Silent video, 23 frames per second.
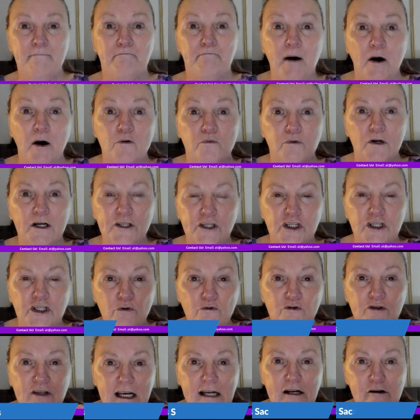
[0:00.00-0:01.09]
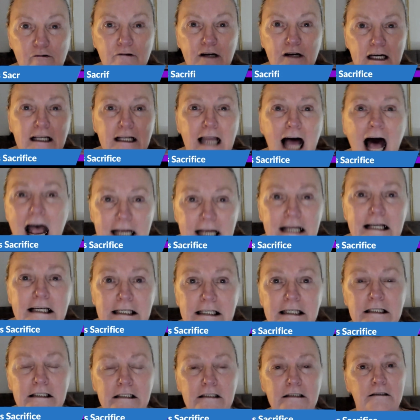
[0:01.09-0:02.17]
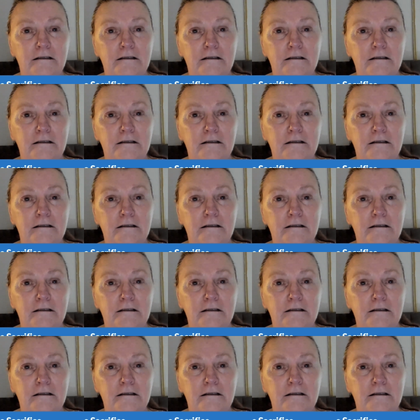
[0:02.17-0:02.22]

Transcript: But what you didn't realize,